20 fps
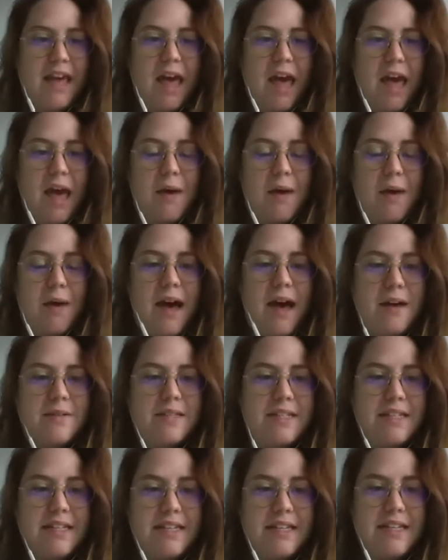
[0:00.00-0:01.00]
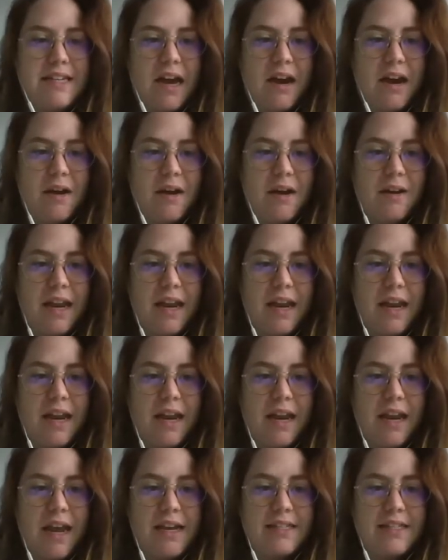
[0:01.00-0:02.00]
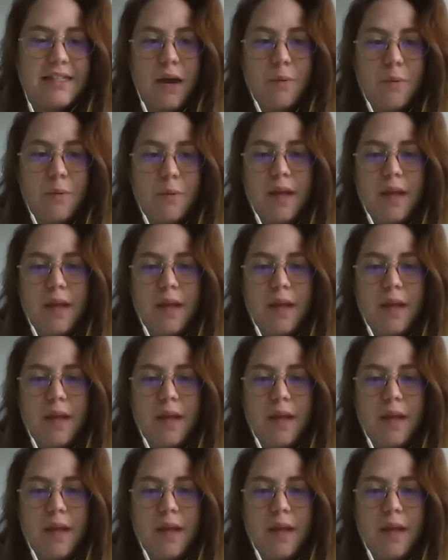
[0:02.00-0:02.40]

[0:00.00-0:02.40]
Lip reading: About the outlines, I will